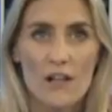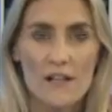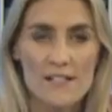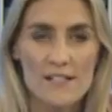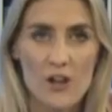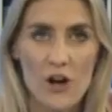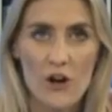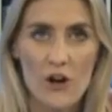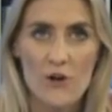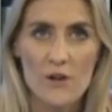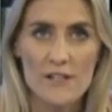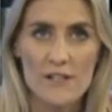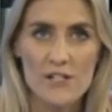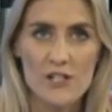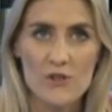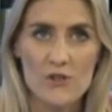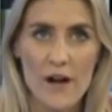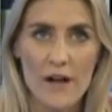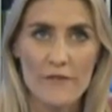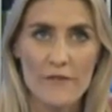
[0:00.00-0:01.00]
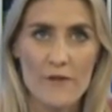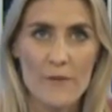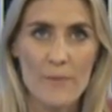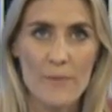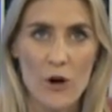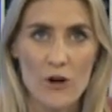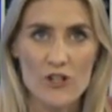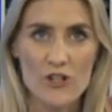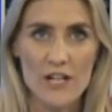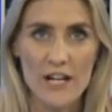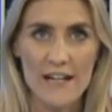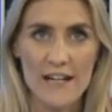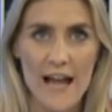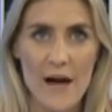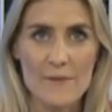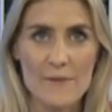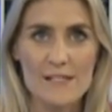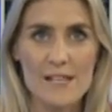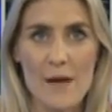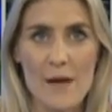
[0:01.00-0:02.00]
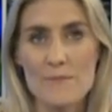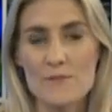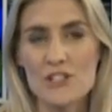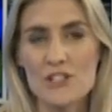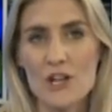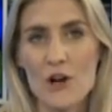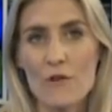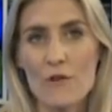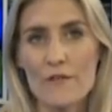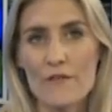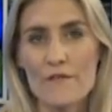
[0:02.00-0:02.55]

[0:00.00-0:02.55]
Let's go straight for a bond check now with Simon Michelle from